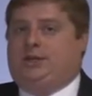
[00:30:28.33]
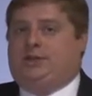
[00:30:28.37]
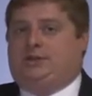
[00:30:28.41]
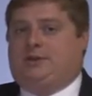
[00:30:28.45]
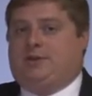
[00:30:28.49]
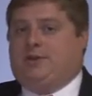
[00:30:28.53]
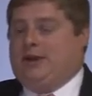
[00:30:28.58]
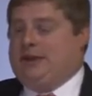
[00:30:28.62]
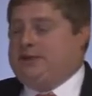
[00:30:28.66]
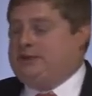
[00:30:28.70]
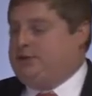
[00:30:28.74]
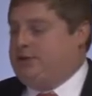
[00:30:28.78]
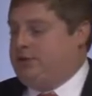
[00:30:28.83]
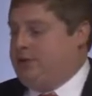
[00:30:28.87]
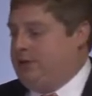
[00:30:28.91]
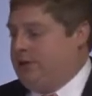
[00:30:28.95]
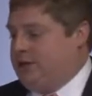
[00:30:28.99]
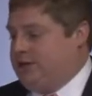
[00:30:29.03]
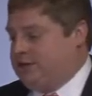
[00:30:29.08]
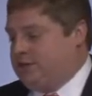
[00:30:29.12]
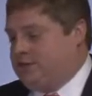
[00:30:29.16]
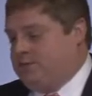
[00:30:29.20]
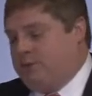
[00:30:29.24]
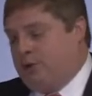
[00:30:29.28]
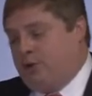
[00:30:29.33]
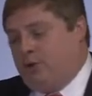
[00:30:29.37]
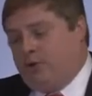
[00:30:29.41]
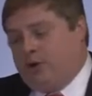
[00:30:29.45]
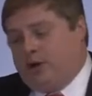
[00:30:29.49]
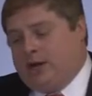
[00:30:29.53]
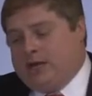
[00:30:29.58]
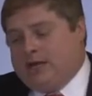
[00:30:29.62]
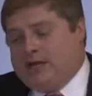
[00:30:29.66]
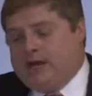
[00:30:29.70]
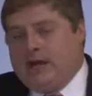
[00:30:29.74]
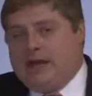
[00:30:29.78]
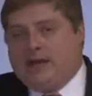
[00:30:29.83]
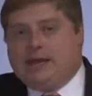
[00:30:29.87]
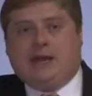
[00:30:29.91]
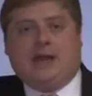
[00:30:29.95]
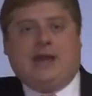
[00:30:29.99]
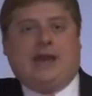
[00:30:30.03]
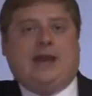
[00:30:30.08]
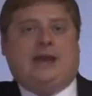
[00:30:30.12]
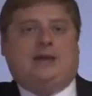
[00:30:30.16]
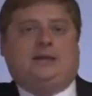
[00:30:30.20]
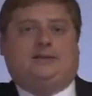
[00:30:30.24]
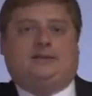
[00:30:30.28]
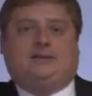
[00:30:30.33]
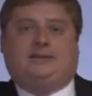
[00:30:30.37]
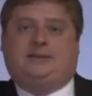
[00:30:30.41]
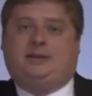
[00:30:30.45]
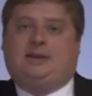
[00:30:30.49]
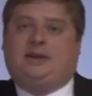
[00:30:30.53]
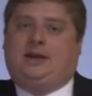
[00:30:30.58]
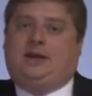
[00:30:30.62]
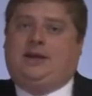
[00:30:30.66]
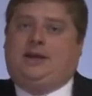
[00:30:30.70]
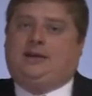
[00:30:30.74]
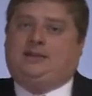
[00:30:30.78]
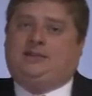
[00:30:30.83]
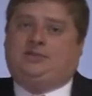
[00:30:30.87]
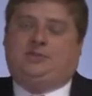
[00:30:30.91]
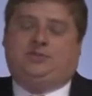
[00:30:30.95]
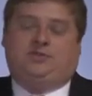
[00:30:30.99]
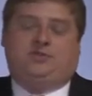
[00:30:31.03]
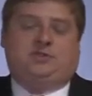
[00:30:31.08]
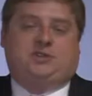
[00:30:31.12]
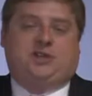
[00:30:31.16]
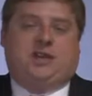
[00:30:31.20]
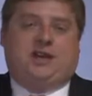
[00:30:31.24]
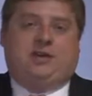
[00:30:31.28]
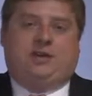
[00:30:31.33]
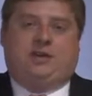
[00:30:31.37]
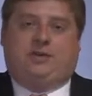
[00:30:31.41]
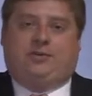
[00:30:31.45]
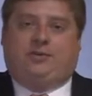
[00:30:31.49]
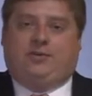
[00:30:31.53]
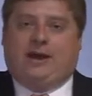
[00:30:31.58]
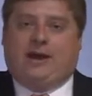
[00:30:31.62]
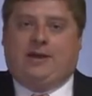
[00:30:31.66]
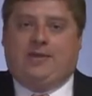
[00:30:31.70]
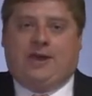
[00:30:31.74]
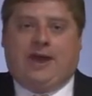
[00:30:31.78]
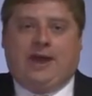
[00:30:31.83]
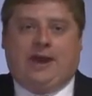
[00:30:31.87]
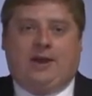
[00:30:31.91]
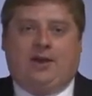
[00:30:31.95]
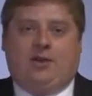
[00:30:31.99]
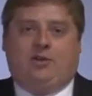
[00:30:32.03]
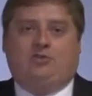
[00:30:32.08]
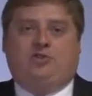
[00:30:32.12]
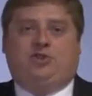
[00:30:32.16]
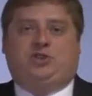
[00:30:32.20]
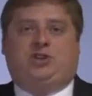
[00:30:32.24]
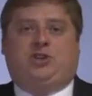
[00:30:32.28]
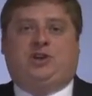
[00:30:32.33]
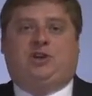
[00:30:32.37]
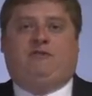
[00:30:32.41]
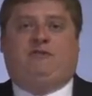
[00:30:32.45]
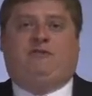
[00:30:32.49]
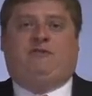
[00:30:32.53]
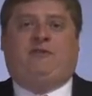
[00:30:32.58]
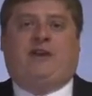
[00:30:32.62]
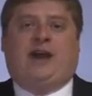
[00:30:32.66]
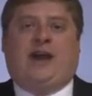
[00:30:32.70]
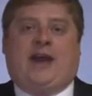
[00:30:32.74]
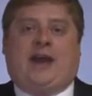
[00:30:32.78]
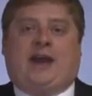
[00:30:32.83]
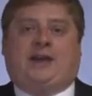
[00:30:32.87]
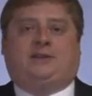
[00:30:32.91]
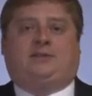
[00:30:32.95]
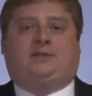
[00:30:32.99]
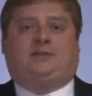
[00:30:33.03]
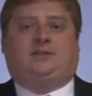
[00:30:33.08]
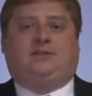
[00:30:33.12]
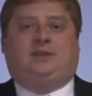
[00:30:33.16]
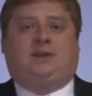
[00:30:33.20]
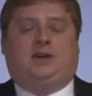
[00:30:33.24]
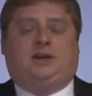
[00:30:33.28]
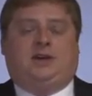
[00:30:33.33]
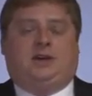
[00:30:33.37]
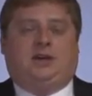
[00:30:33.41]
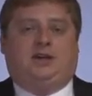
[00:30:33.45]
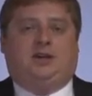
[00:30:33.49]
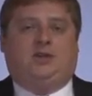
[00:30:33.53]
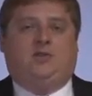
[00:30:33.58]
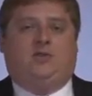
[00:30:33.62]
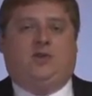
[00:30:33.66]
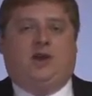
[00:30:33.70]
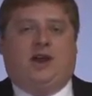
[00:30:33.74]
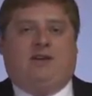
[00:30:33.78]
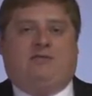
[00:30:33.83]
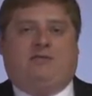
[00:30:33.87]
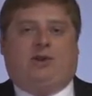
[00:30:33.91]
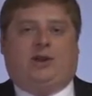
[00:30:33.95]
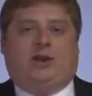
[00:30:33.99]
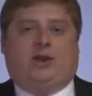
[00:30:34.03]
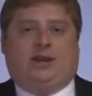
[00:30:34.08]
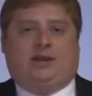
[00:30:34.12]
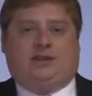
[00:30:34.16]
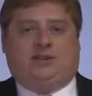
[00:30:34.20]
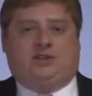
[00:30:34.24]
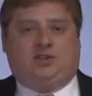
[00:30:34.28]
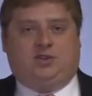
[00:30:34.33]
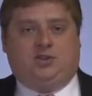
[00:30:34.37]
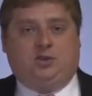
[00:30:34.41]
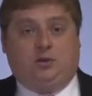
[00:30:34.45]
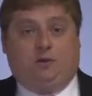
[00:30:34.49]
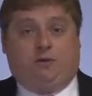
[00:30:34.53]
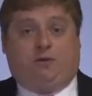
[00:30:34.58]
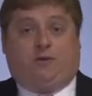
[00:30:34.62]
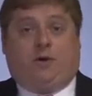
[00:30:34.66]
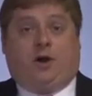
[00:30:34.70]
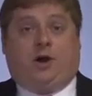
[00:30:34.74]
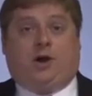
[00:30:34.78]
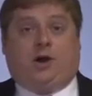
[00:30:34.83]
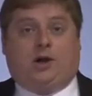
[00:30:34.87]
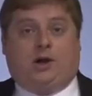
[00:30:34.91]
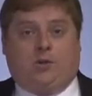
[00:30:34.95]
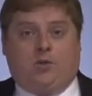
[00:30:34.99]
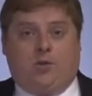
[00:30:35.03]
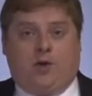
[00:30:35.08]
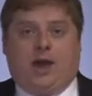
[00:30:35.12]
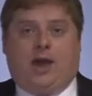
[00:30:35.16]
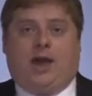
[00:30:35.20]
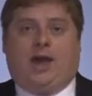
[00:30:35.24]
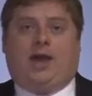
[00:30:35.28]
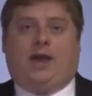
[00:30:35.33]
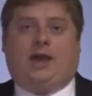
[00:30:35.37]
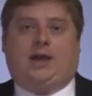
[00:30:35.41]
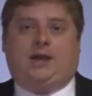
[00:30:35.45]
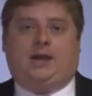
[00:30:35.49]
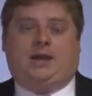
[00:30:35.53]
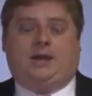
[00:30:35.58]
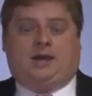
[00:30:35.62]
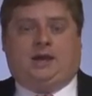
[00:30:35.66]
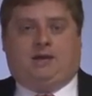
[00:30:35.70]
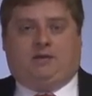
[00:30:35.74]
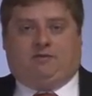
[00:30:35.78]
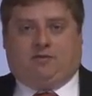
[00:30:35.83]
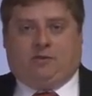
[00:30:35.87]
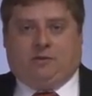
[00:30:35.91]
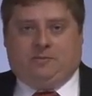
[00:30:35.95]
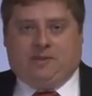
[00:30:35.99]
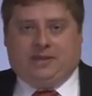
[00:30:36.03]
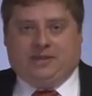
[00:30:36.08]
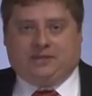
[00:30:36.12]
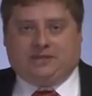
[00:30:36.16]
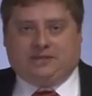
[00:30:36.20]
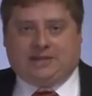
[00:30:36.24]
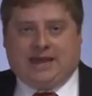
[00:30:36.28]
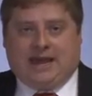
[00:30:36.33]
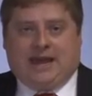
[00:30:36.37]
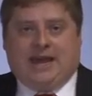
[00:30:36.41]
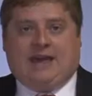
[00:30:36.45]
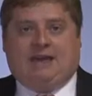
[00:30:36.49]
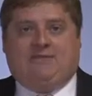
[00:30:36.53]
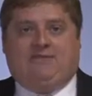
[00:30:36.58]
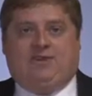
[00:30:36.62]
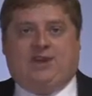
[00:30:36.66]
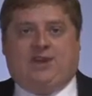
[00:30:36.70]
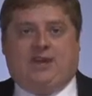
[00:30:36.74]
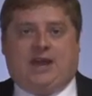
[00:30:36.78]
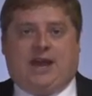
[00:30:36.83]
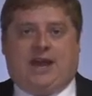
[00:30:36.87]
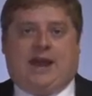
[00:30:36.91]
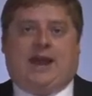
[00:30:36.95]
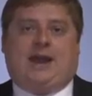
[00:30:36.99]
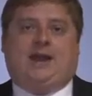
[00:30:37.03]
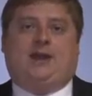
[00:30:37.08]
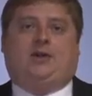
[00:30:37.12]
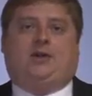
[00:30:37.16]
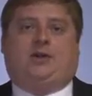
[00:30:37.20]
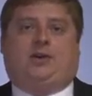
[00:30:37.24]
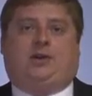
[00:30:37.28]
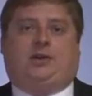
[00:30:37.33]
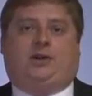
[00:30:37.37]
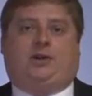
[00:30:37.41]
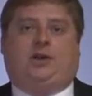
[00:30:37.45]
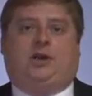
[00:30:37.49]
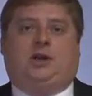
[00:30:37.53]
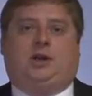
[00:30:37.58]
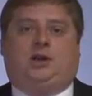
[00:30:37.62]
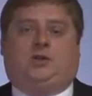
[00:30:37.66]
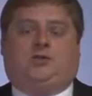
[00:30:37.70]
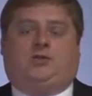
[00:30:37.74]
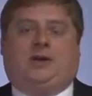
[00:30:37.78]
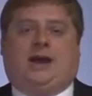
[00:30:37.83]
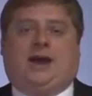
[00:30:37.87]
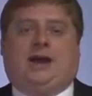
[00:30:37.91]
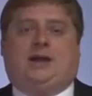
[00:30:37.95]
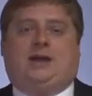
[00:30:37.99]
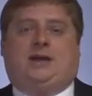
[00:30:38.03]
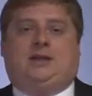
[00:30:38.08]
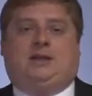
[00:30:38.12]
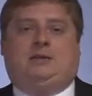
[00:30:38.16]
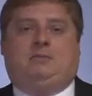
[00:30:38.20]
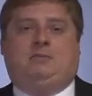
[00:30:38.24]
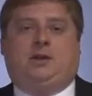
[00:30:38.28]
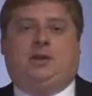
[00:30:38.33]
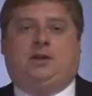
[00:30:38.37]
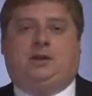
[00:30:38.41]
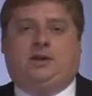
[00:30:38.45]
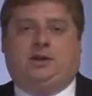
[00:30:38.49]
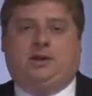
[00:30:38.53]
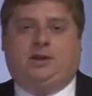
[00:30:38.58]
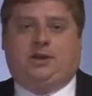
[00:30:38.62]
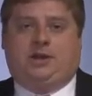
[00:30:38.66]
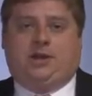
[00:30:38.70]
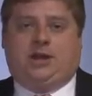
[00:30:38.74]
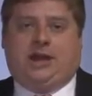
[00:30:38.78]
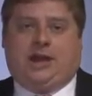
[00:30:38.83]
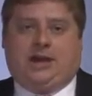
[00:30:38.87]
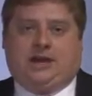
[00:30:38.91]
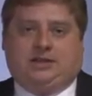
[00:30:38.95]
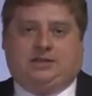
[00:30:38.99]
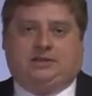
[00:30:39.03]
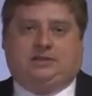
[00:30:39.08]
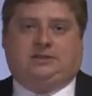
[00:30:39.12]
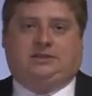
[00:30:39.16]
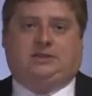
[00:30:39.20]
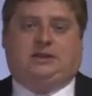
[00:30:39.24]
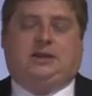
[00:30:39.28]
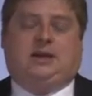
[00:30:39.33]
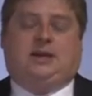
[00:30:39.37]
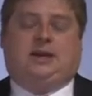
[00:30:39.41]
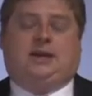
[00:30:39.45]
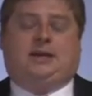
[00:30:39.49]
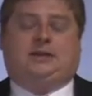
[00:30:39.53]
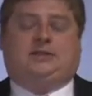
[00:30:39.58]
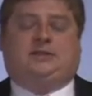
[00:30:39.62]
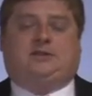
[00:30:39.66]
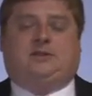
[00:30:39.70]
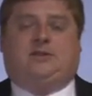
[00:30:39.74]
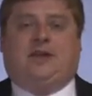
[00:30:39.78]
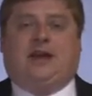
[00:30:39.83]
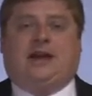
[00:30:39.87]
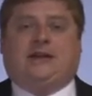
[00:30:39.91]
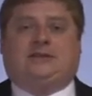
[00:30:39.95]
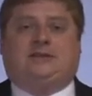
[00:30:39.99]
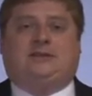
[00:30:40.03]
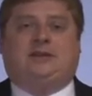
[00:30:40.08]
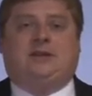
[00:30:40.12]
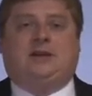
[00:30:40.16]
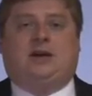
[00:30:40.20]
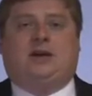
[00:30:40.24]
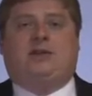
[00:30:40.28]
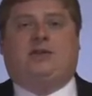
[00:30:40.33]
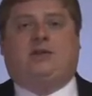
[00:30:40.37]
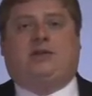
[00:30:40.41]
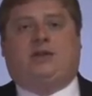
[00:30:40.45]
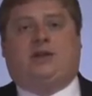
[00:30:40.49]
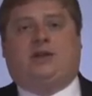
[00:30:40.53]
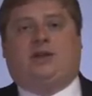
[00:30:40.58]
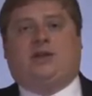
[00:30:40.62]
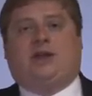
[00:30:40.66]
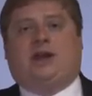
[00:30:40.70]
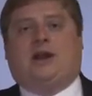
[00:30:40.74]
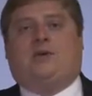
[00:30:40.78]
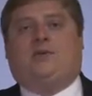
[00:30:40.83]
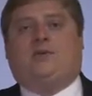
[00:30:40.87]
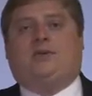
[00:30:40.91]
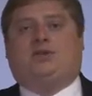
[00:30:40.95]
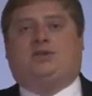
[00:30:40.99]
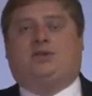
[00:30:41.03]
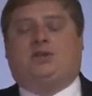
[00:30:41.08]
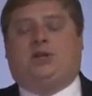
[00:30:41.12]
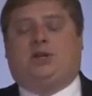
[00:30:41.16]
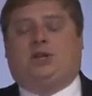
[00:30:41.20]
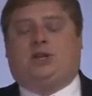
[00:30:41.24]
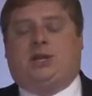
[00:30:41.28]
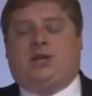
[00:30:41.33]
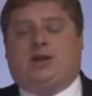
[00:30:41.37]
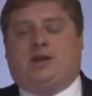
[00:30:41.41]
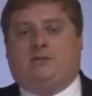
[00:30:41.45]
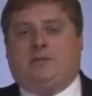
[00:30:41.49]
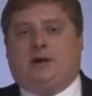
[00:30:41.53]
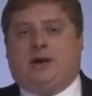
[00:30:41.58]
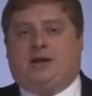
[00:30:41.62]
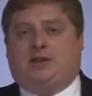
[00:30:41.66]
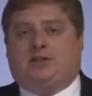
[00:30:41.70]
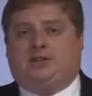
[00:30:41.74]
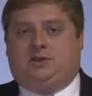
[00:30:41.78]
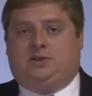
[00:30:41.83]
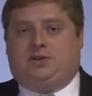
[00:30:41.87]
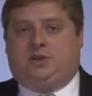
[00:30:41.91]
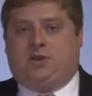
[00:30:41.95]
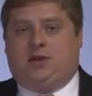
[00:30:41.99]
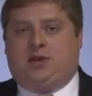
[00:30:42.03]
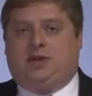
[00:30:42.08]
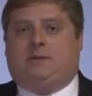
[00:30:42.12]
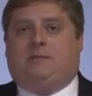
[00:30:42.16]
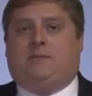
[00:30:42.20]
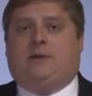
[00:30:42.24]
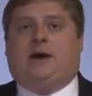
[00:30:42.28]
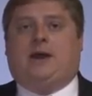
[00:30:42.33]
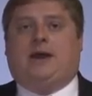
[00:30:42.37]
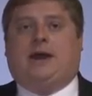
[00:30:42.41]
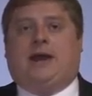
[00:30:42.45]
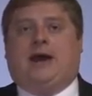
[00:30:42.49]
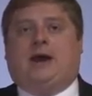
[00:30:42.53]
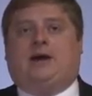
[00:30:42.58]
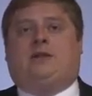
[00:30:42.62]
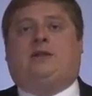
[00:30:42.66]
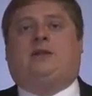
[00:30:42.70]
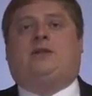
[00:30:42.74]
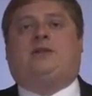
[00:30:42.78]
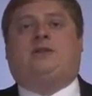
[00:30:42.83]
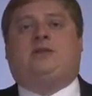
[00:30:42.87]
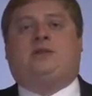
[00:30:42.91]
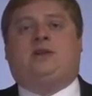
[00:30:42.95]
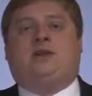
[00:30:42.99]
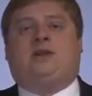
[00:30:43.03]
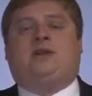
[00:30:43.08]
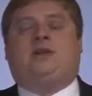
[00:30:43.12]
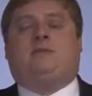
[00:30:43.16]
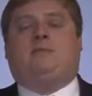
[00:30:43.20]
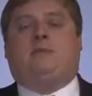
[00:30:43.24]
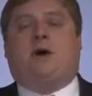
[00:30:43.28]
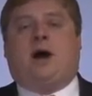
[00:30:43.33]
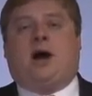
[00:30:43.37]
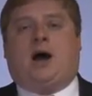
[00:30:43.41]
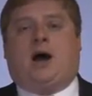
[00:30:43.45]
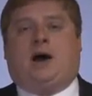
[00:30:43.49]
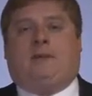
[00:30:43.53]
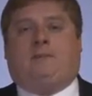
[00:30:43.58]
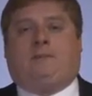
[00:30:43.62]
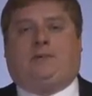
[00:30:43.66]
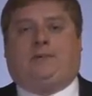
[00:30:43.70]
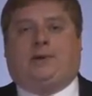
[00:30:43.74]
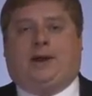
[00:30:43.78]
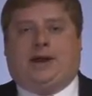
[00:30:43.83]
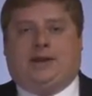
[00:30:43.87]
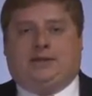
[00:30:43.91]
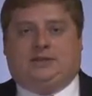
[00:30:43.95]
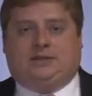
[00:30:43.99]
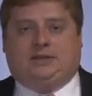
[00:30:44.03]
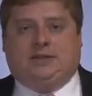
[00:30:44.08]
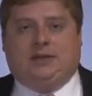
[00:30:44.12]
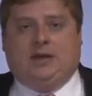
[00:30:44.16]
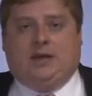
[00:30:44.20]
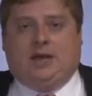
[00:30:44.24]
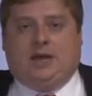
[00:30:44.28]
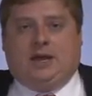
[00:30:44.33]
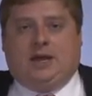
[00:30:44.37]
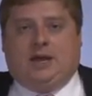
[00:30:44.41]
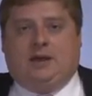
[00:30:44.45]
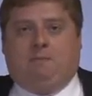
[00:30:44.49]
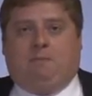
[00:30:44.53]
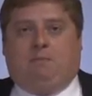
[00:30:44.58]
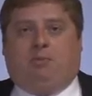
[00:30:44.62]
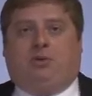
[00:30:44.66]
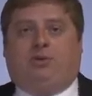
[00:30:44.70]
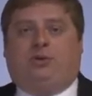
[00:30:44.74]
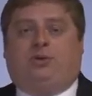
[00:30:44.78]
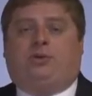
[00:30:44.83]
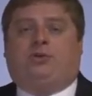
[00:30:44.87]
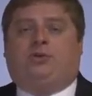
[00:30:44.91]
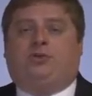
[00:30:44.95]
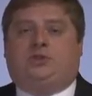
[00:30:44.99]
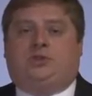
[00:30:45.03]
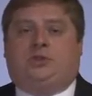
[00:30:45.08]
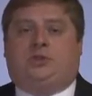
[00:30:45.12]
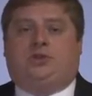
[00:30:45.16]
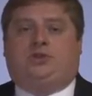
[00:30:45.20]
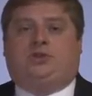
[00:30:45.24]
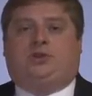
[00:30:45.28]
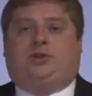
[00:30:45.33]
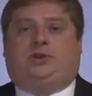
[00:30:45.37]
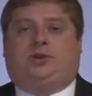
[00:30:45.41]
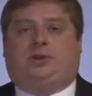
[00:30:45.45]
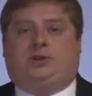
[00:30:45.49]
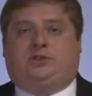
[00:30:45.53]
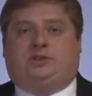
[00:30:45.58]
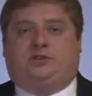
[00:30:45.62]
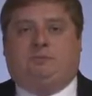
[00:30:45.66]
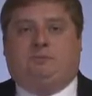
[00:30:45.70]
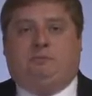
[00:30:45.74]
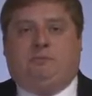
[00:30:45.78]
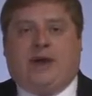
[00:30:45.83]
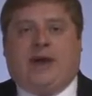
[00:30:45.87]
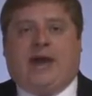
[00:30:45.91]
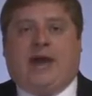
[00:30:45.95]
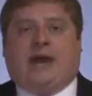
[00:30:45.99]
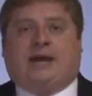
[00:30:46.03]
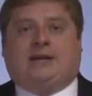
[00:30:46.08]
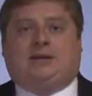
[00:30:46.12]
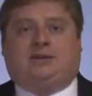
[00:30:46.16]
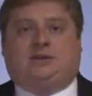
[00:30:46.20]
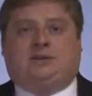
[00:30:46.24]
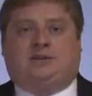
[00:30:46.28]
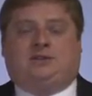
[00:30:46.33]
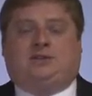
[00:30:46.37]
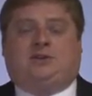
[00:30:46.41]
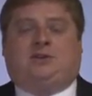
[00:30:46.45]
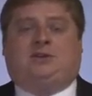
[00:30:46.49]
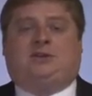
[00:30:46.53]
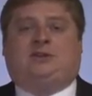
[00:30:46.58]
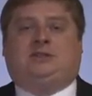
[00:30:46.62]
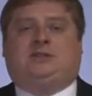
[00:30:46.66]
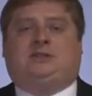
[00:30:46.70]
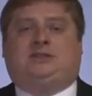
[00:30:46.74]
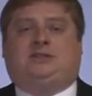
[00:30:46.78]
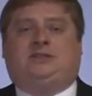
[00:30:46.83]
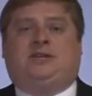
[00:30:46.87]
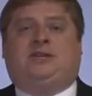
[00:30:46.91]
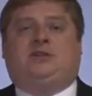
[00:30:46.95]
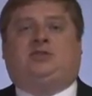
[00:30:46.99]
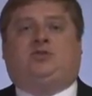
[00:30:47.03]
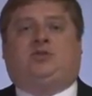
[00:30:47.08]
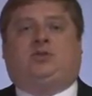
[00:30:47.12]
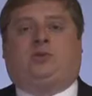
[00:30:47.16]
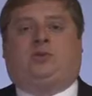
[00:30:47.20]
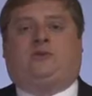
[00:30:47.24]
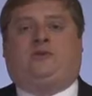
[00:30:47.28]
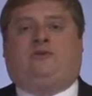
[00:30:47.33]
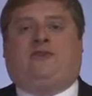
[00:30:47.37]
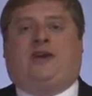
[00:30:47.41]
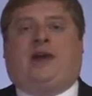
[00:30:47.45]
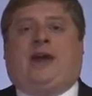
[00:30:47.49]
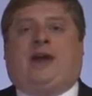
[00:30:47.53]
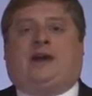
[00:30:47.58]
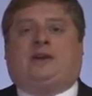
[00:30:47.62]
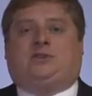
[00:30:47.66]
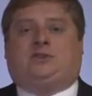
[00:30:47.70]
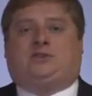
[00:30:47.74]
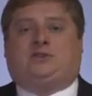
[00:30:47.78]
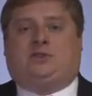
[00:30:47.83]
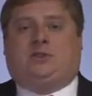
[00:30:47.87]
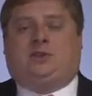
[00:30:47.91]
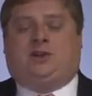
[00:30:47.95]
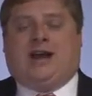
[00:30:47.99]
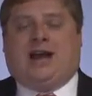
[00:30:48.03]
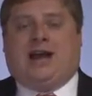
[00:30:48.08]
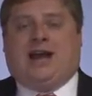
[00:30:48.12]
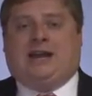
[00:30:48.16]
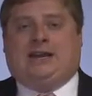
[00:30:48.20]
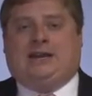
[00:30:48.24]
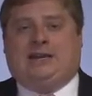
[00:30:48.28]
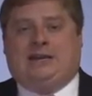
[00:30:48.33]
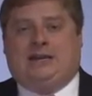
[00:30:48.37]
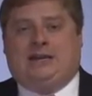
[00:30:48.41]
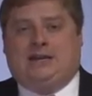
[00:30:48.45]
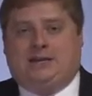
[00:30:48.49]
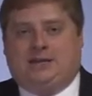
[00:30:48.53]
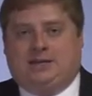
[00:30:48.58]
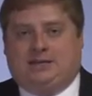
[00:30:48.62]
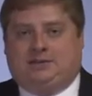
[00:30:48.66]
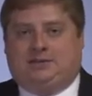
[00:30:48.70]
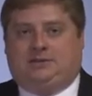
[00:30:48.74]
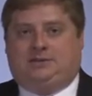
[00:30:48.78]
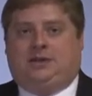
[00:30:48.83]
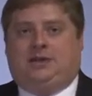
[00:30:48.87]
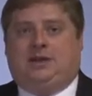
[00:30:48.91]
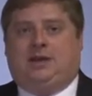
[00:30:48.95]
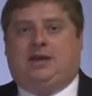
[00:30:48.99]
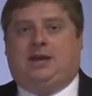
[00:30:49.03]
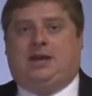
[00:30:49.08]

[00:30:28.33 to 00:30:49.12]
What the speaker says: So as you're exploring that case, as you're sailing around that ocean of facts, you never get too far away from this heavy anchor right in the middle of the case. And so that's another thing that I want you to think about as you think about how the theme operates. It pulls the jurors back to certain central facts or ideas.